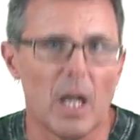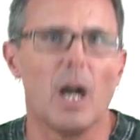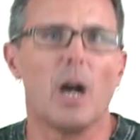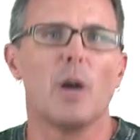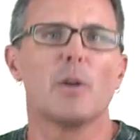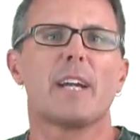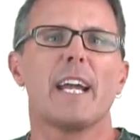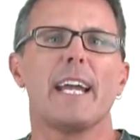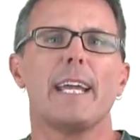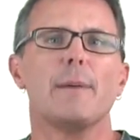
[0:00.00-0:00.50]

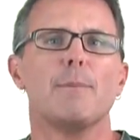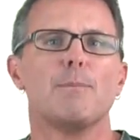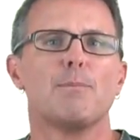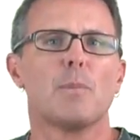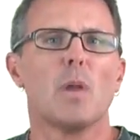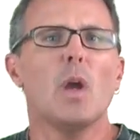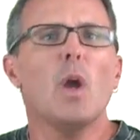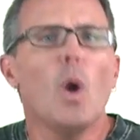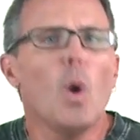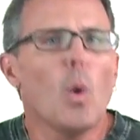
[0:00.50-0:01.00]
Okay,
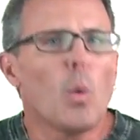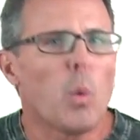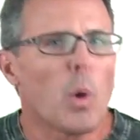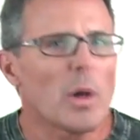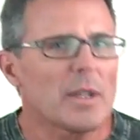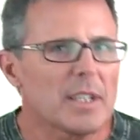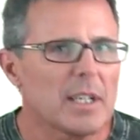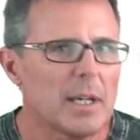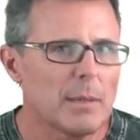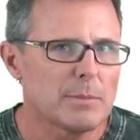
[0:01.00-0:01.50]

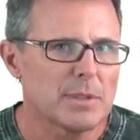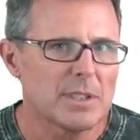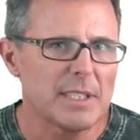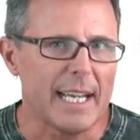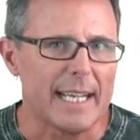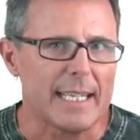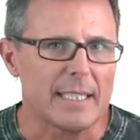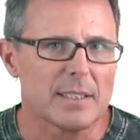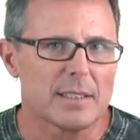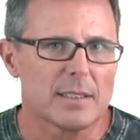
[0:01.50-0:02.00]
what comes
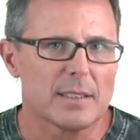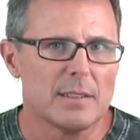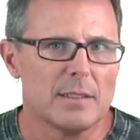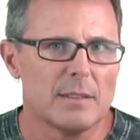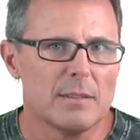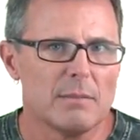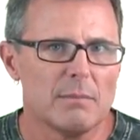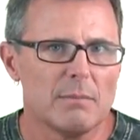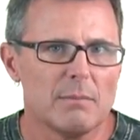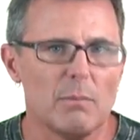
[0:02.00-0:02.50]
next?
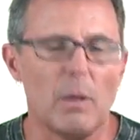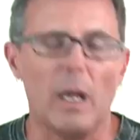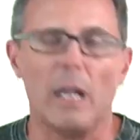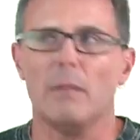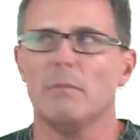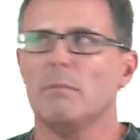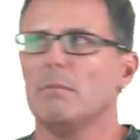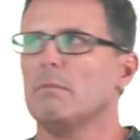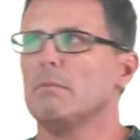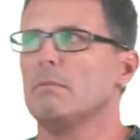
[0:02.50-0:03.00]
Well,
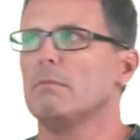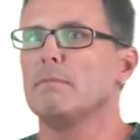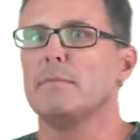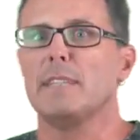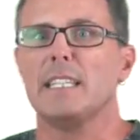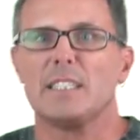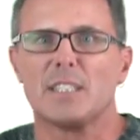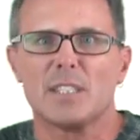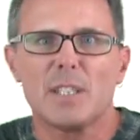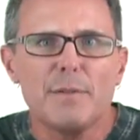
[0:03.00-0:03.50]

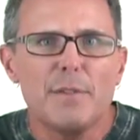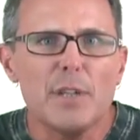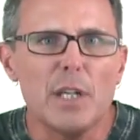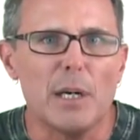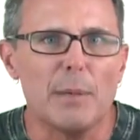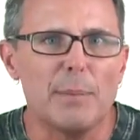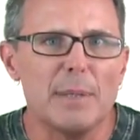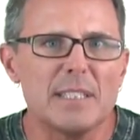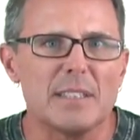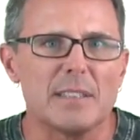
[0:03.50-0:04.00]
it's the
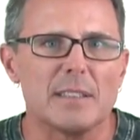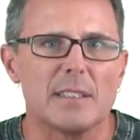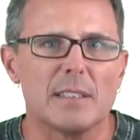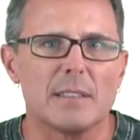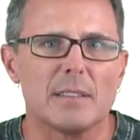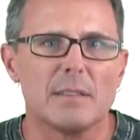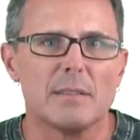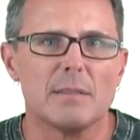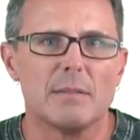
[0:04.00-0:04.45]
verb, isn't it?